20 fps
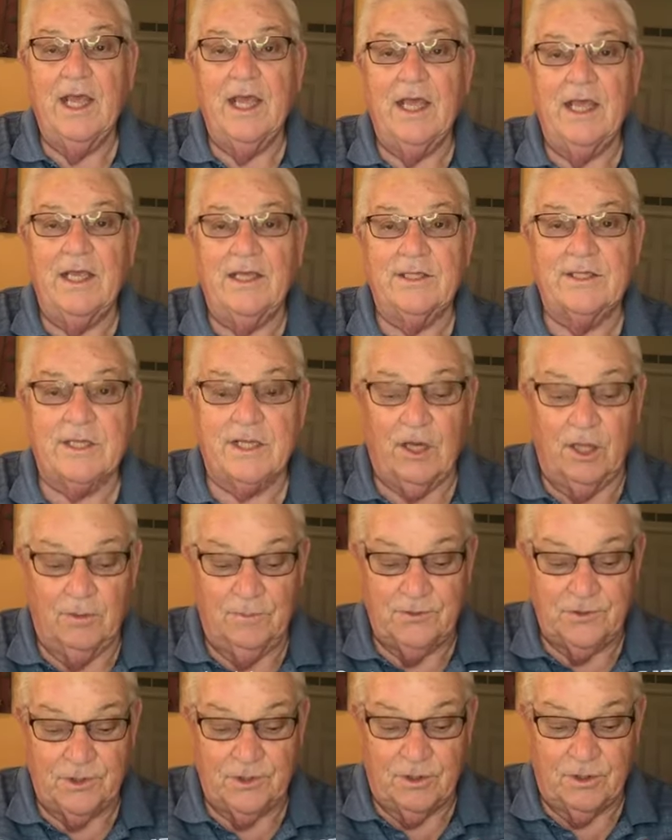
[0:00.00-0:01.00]
A
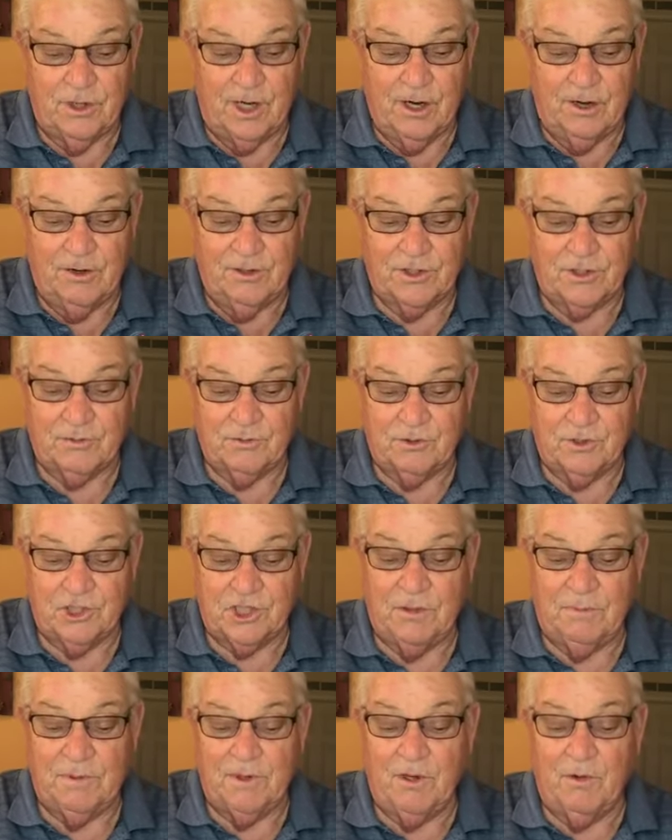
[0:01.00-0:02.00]
sculpture artist was
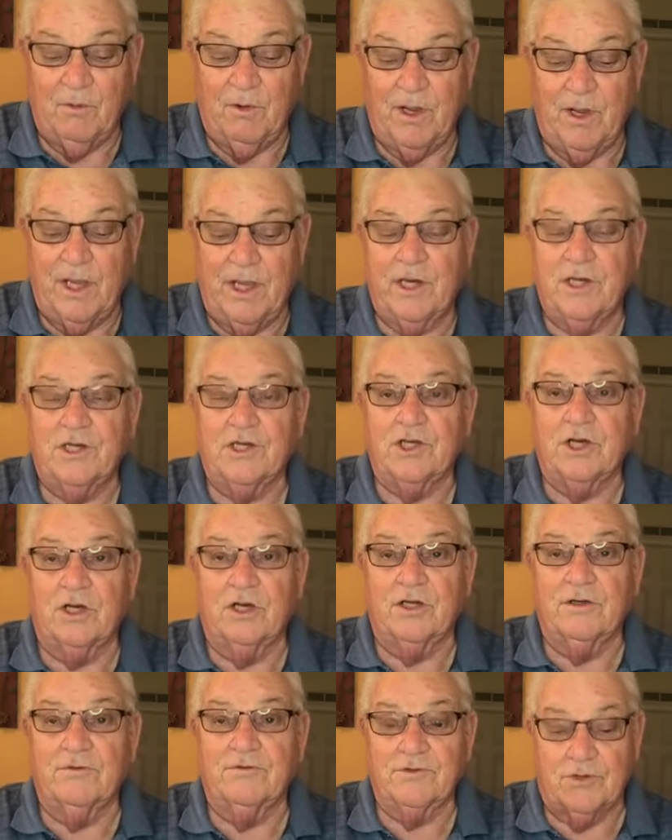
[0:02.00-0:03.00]
chipping away at a
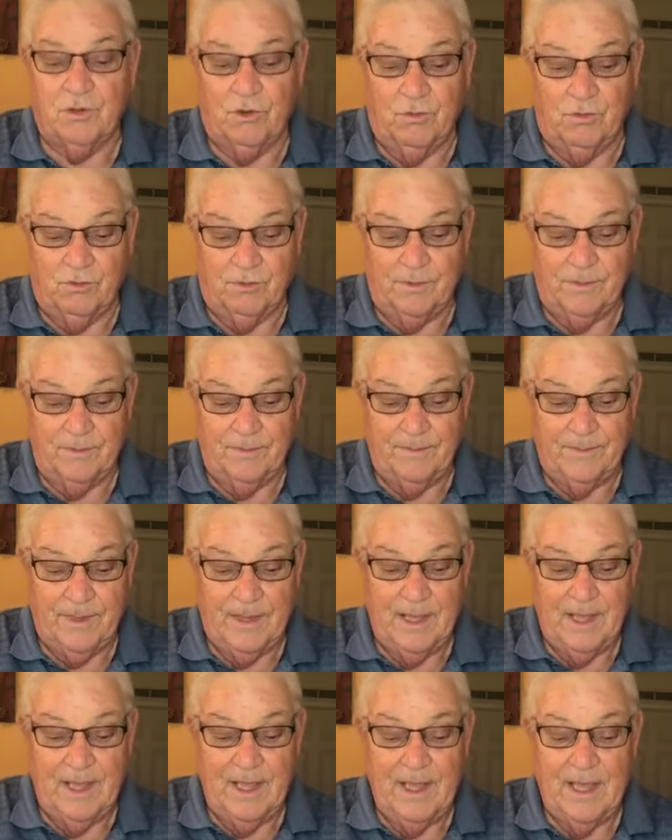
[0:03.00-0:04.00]
chunk of stone.
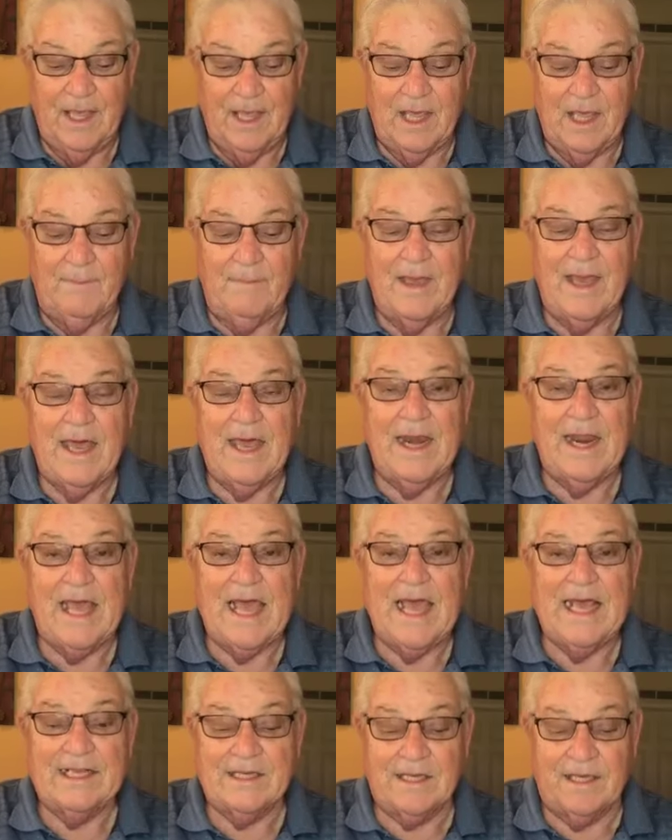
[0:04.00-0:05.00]
A man
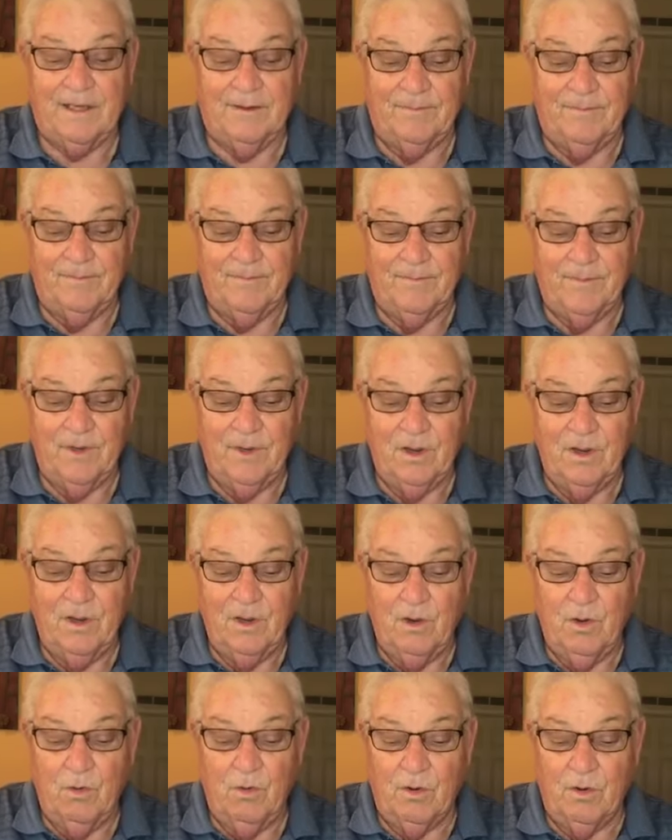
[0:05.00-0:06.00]
asked him,
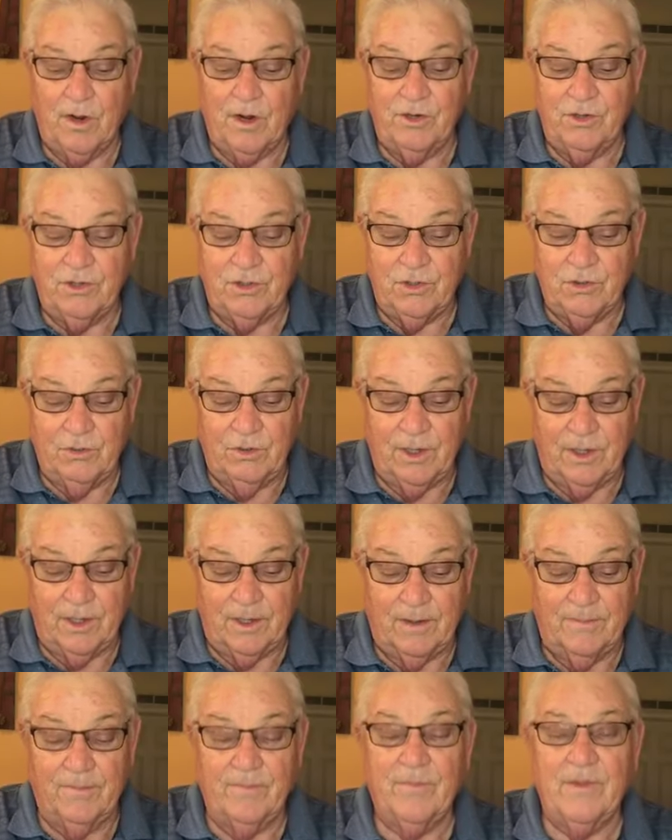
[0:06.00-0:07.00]
"What are you
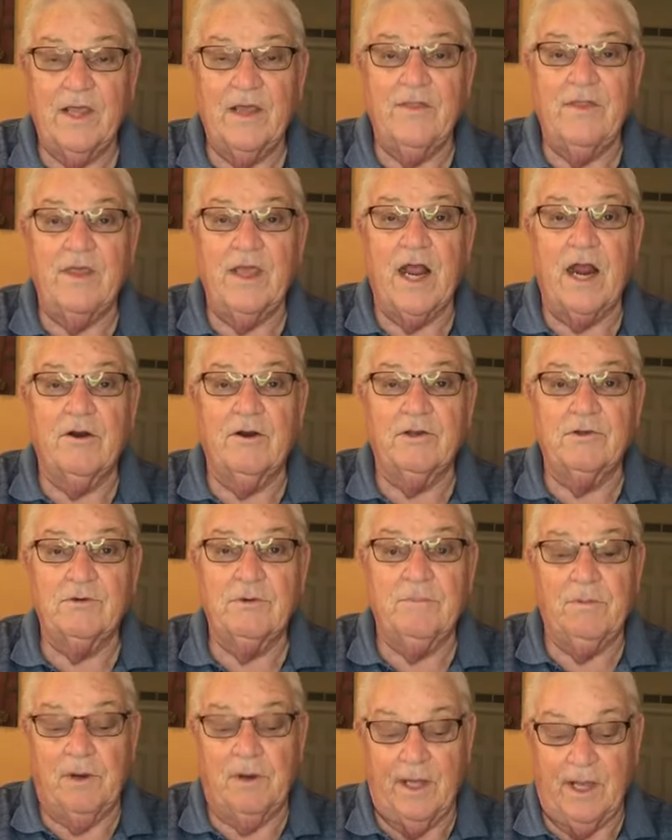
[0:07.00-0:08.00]
doing?" And the artist
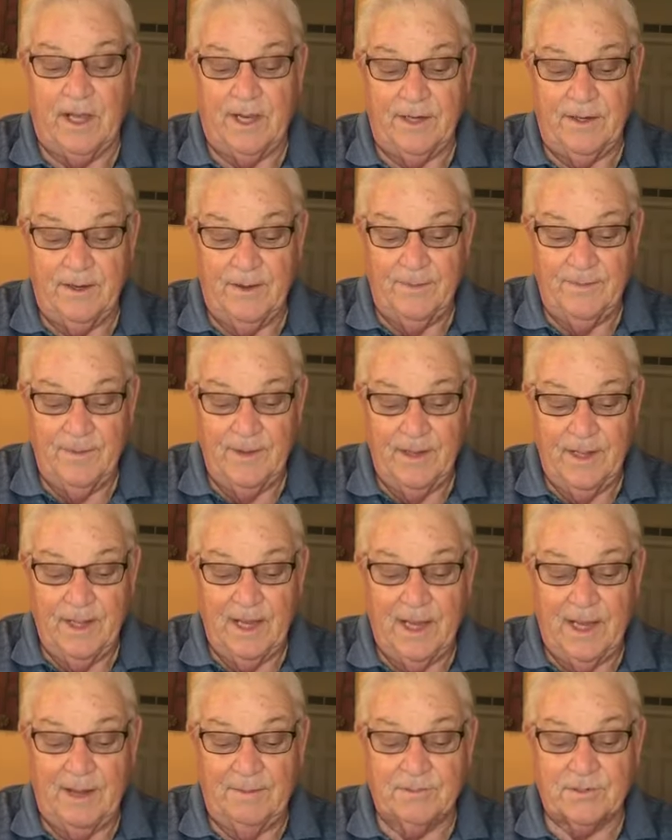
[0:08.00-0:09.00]
replied,
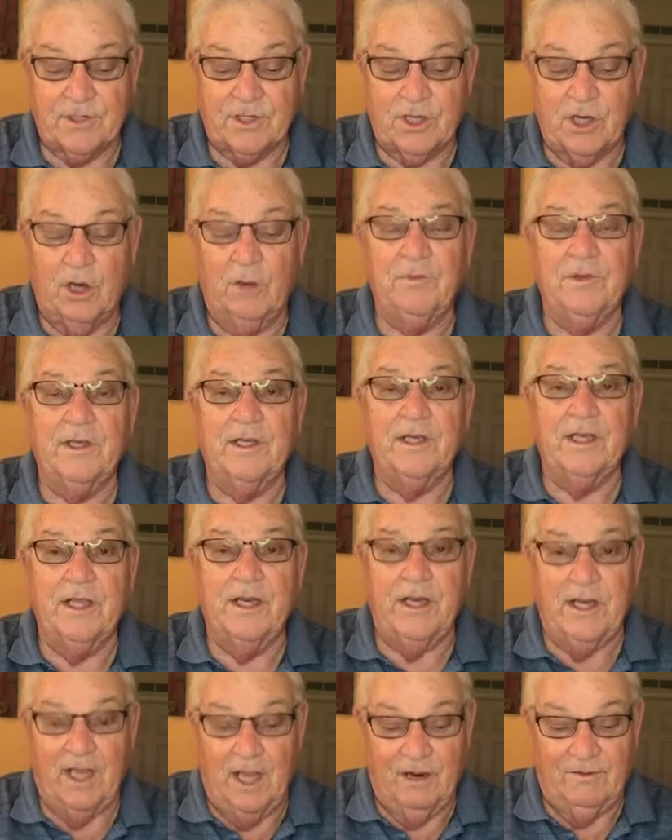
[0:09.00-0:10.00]
"I'm sculpting
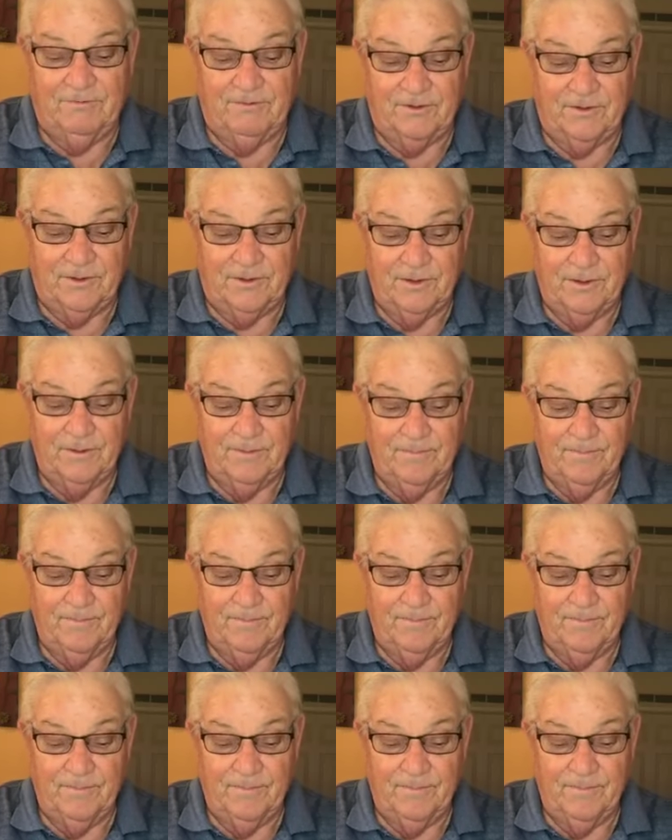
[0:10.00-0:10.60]
an elephant."